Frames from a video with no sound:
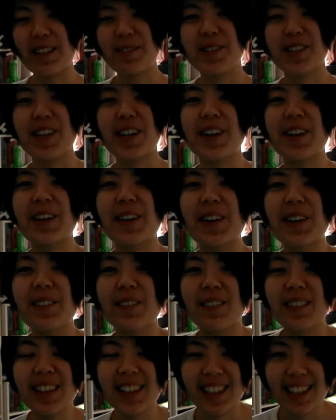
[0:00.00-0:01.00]

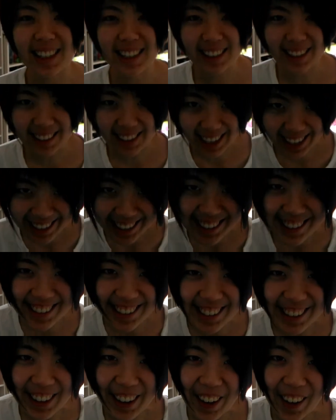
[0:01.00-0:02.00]
time, I see
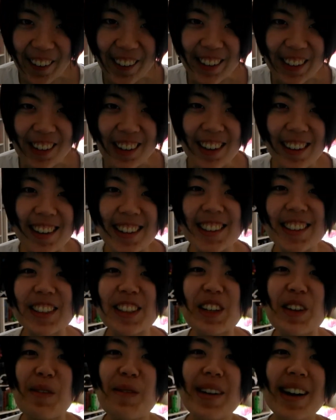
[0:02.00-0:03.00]
you. You're
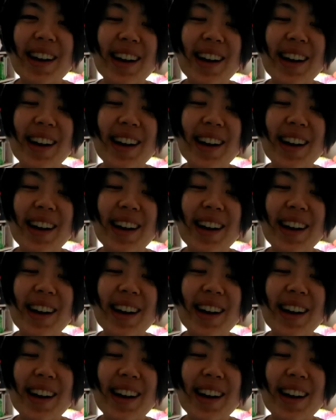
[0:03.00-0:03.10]
awesome.